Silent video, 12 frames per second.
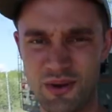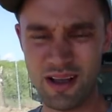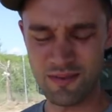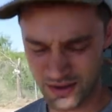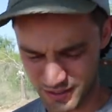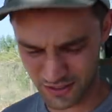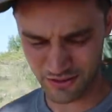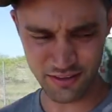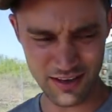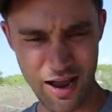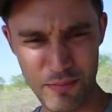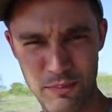So I am
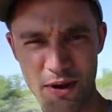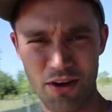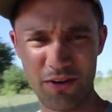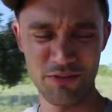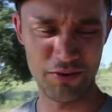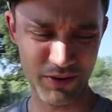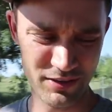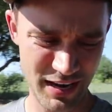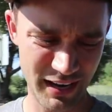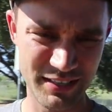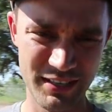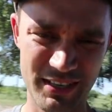clearly not prepared for
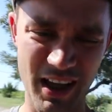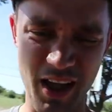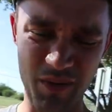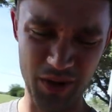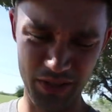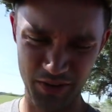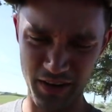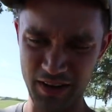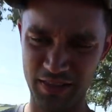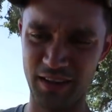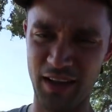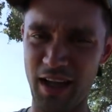Texas hot weather or anything.